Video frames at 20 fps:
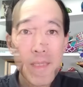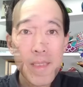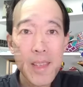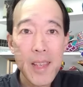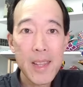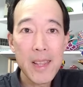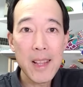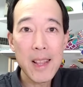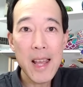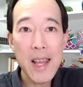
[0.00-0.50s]

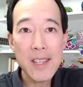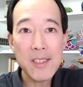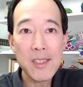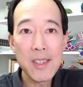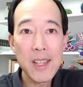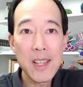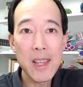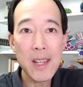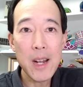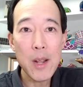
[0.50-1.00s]
And the last
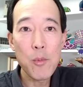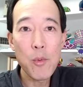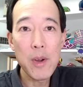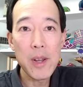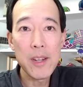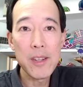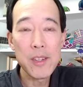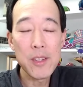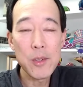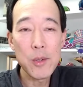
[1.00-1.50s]
thing that I want
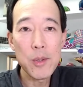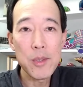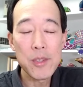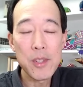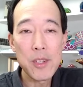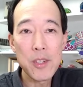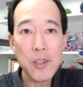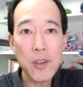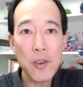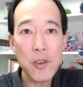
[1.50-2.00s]
to do is
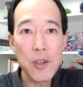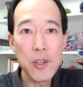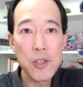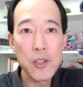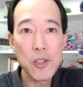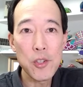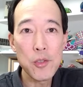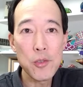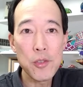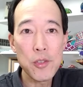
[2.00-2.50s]
encourage
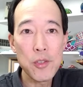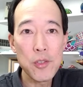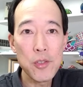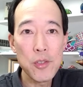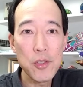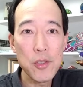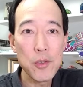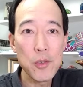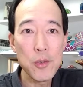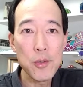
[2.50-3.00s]
you to
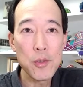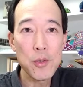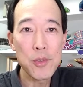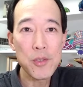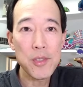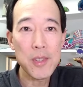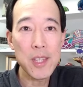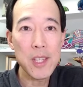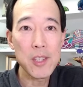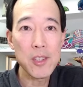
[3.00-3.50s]
use
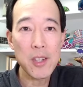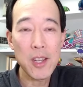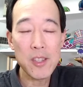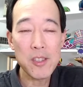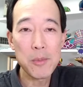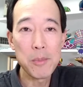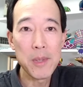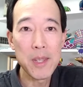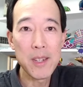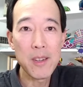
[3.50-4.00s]
the
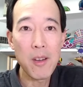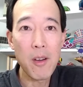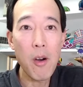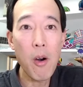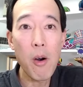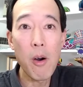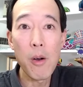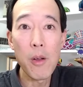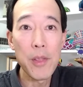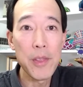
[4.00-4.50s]
adjustment
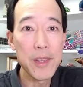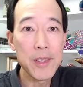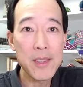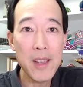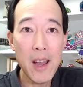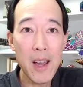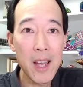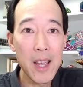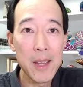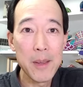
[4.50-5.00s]
all the
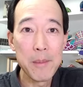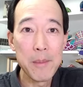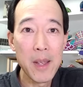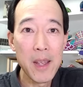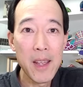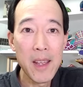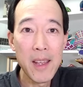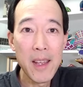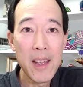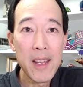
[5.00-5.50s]
time
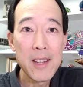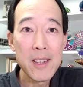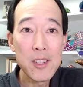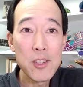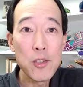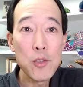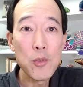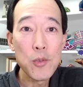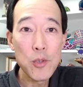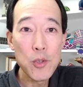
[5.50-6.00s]

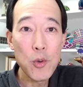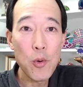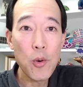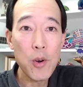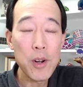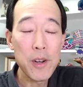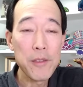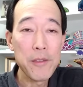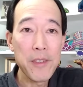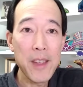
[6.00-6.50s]
to your
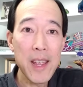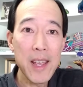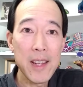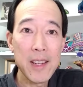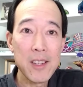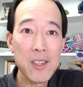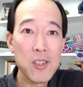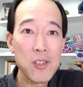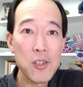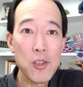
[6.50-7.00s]

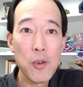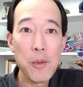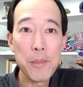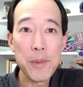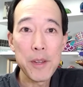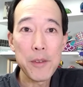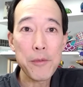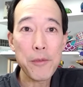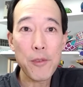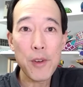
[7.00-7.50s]
advantage. Don't be
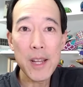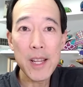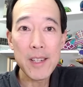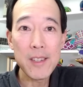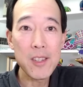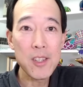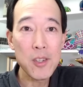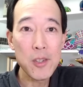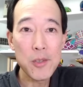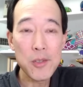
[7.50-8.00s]
afraid to
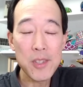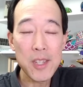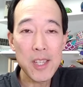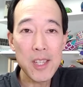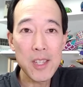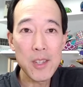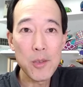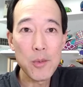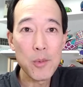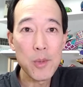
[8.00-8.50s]
use it.
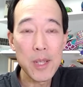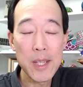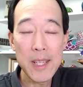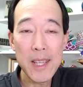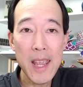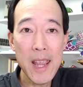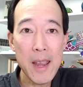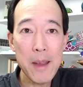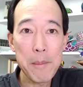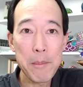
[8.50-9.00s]
You really
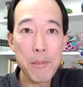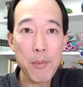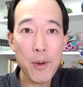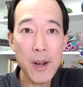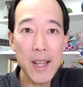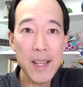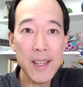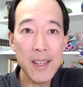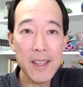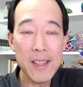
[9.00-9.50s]
can't
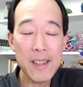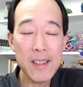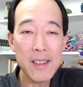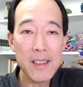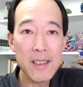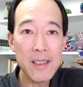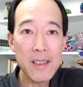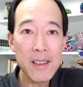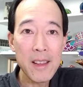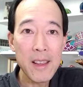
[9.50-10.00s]
break it.
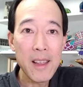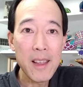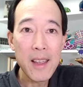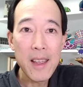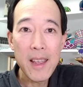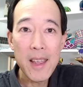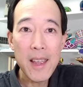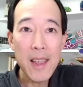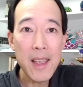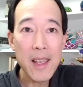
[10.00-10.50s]

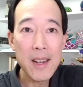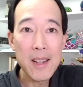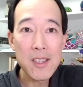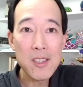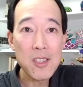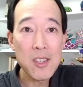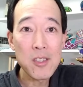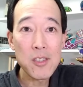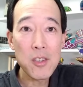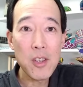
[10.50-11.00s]
And it's
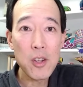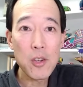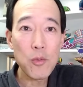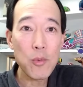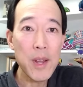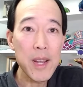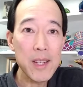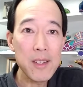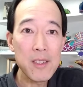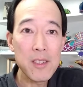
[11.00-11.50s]
just a
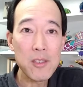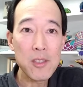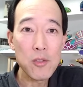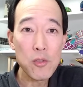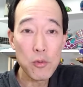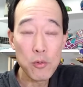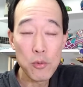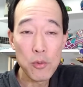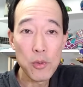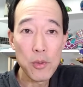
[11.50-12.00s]
great
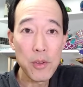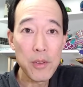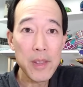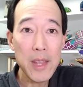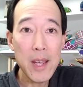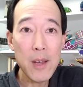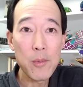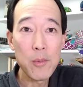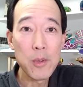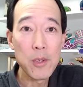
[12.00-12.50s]
tool
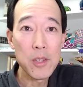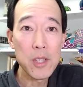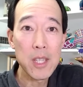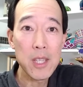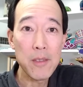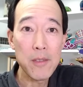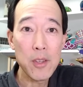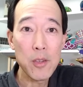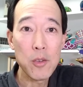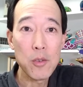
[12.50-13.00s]
that will
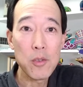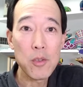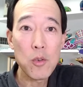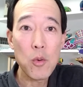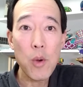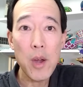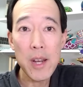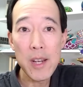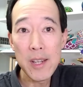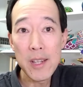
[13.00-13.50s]
give you
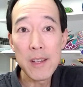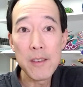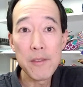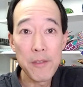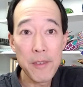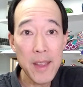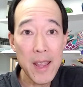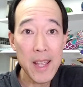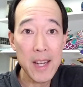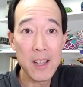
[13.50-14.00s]
quite an
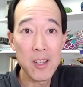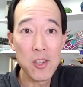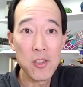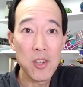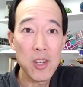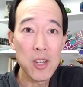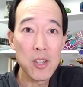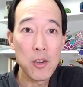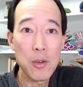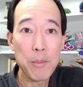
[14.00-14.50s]
advantage
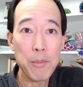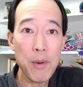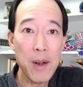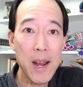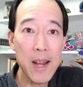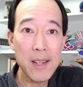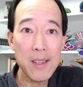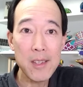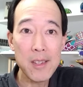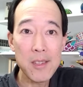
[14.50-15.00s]
in your
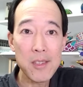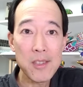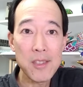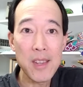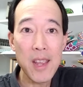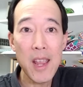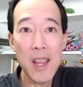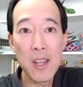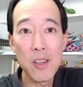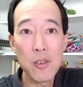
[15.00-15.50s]
practice
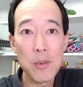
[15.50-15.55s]
and